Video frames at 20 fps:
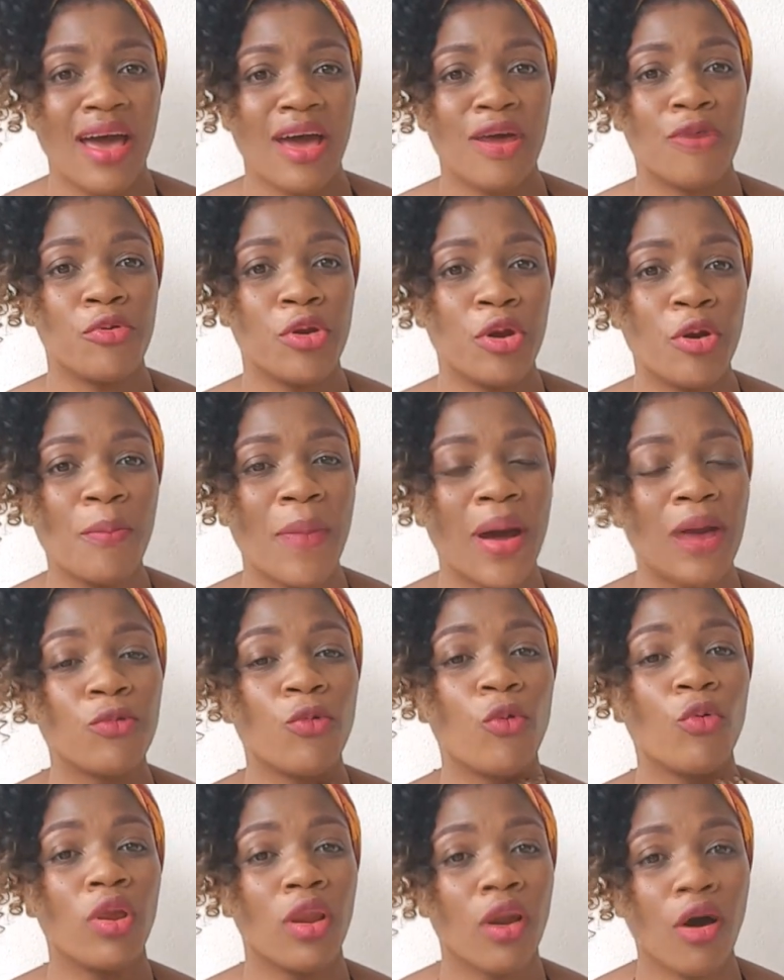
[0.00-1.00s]
A real man
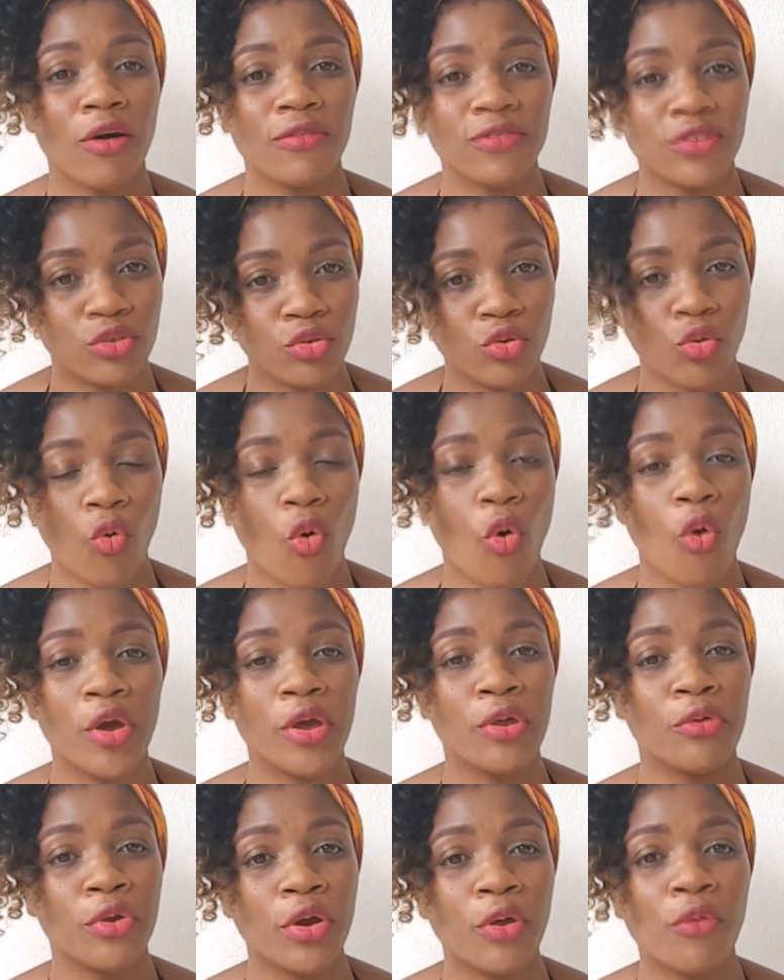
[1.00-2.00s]
who loves you, or
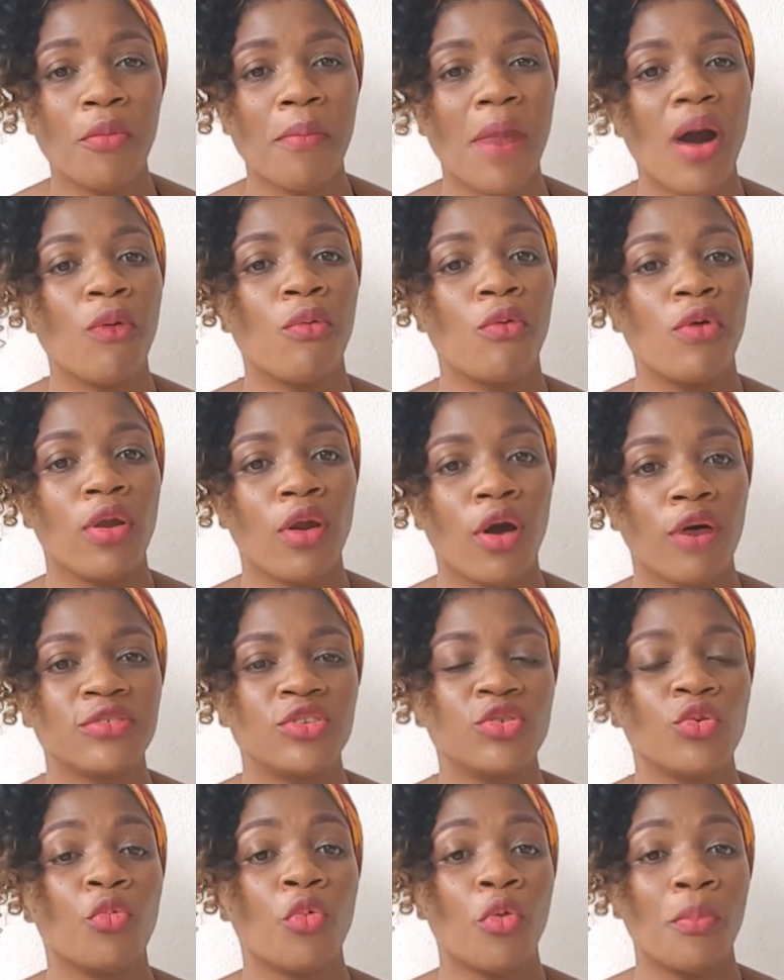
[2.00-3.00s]
a real woman who
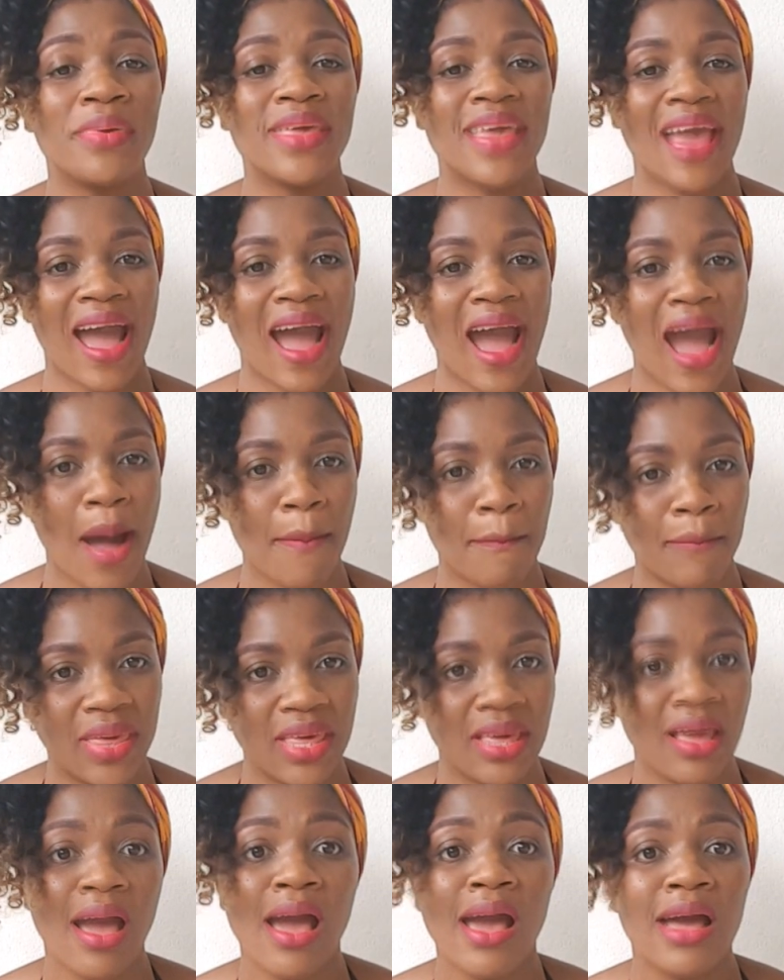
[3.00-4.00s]
loves you, will be
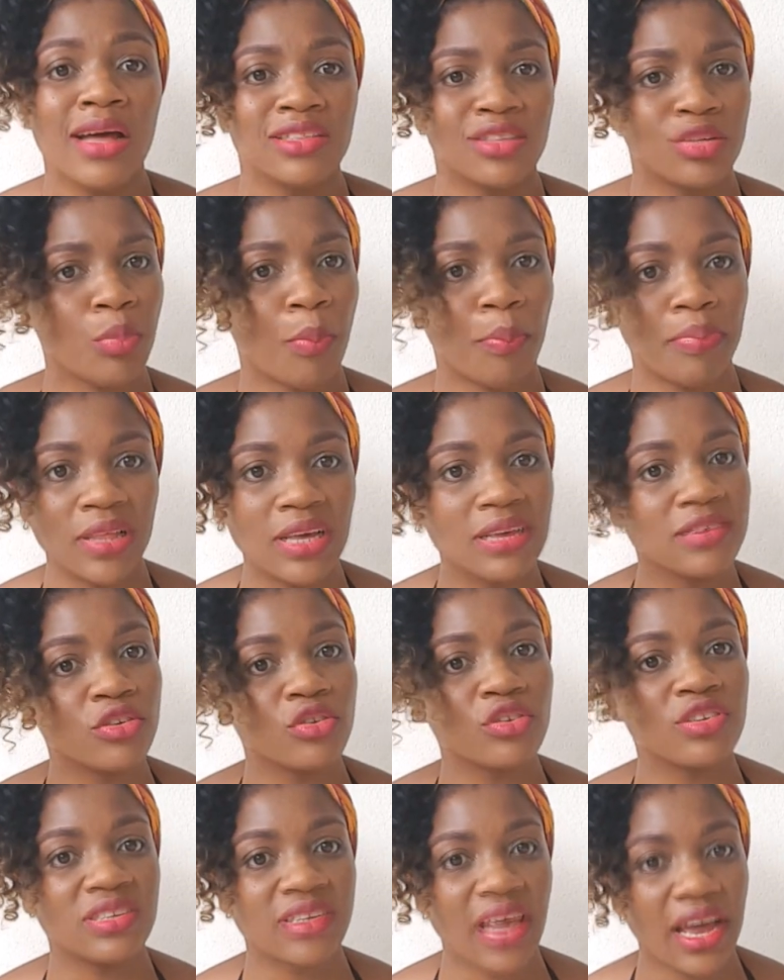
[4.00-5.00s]
happy to please
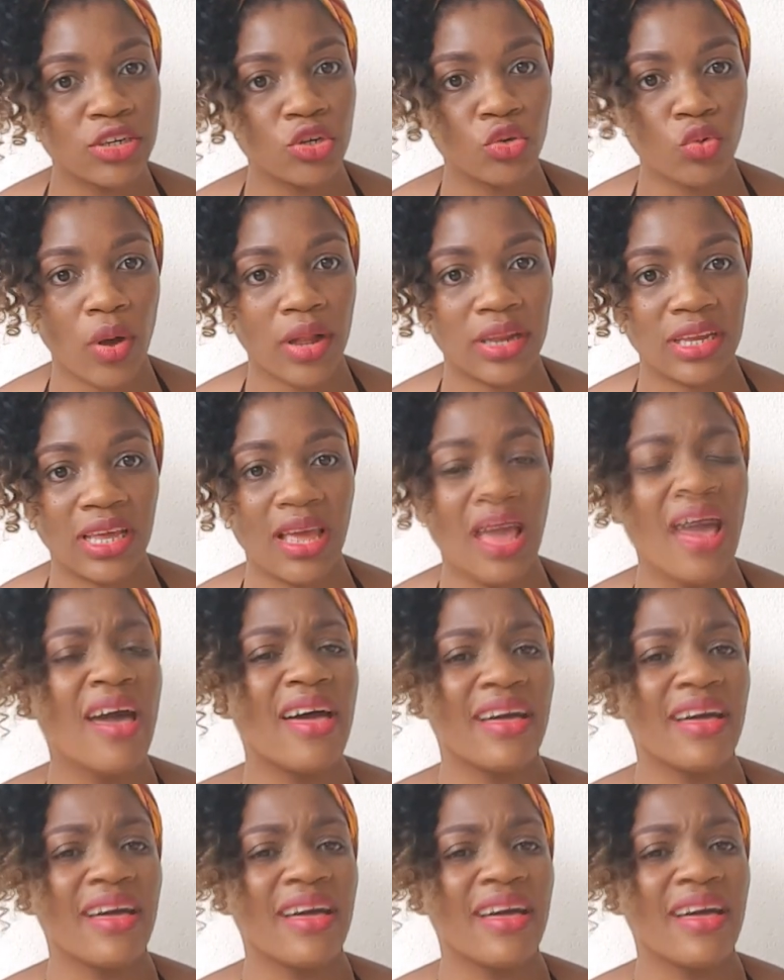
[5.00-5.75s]
you sexually.